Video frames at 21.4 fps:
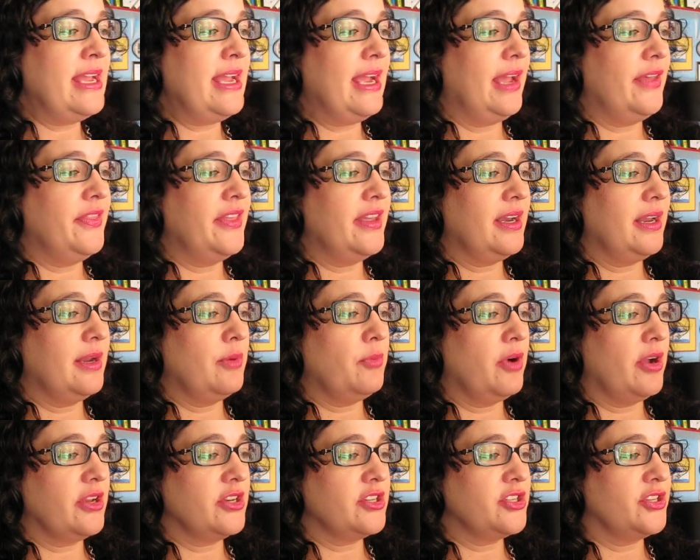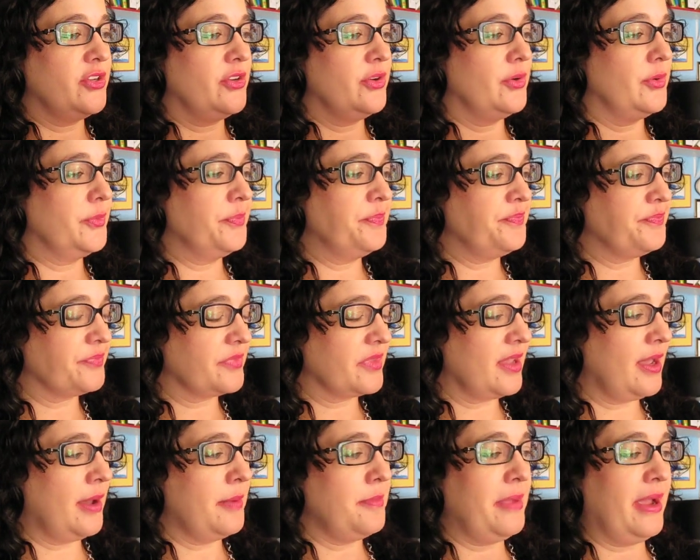And then I want to
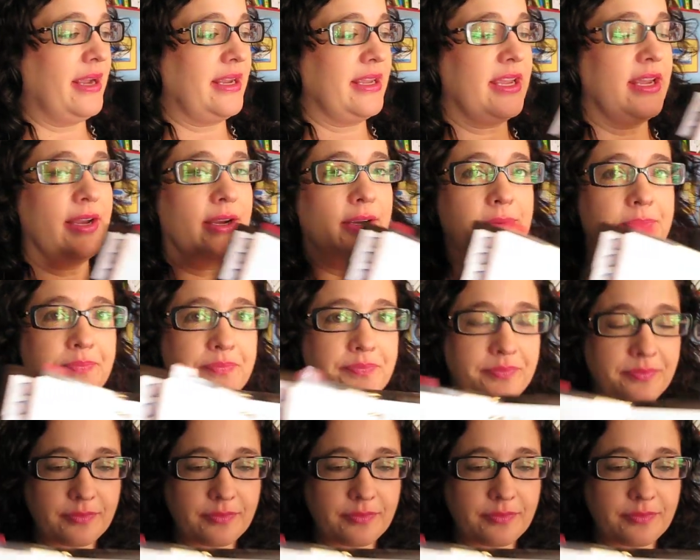come back here